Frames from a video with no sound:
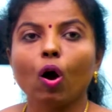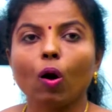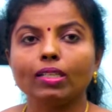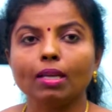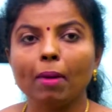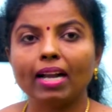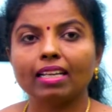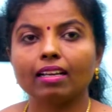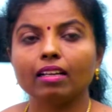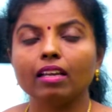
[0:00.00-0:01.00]

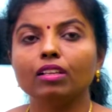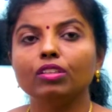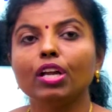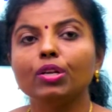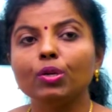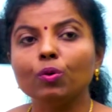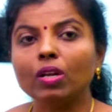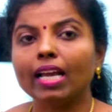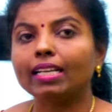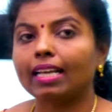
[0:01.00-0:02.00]
automatically the new
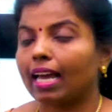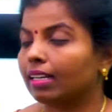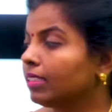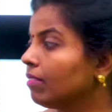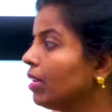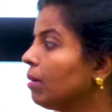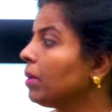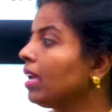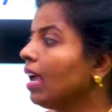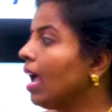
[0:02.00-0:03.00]
line character will be